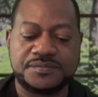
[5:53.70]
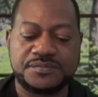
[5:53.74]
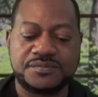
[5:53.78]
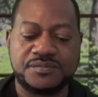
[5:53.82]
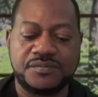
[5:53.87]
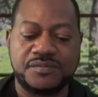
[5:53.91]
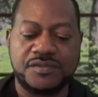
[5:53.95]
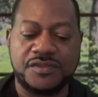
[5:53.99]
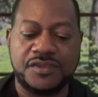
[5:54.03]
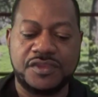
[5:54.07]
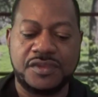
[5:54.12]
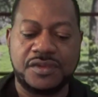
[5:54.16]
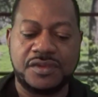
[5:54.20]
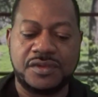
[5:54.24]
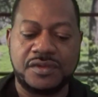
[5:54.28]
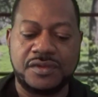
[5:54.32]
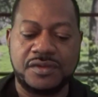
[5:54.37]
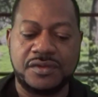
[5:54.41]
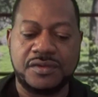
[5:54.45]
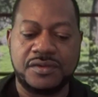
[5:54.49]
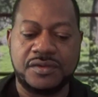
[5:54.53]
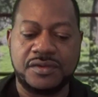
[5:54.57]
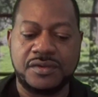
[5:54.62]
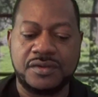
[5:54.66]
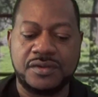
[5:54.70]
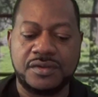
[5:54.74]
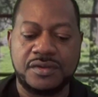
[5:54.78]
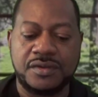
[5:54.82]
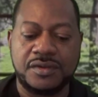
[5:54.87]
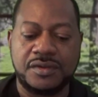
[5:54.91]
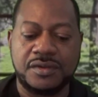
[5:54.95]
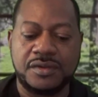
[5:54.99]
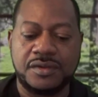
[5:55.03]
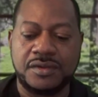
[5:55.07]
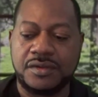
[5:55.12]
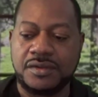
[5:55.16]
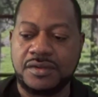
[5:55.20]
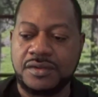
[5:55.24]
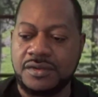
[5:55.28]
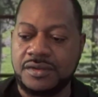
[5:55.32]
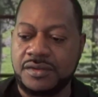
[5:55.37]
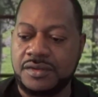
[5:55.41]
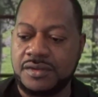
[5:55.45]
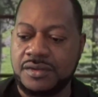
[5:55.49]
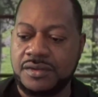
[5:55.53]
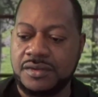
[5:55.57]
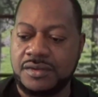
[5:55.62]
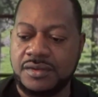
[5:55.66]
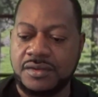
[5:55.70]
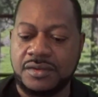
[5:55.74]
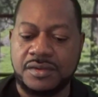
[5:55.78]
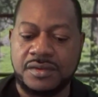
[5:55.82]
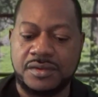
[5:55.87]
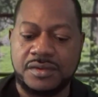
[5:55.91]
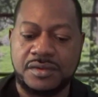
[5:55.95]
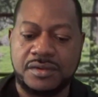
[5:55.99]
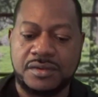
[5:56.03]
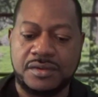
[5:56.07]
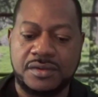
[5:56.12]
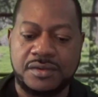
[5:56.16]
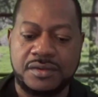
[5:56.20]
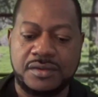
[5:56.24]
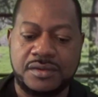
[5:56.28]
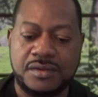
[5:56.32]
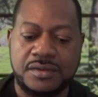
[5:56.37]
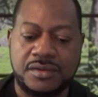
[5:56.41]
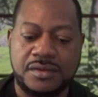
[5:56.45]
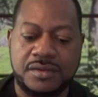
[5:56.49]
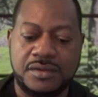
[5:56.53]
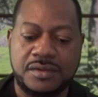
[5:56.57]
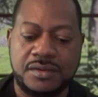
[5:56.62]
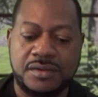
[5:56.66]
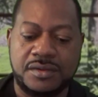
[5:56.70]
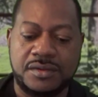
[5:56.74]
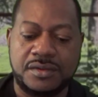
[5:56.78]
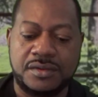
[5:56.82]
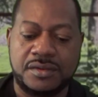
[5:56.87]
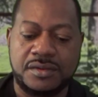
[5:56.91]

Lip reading: [no speech]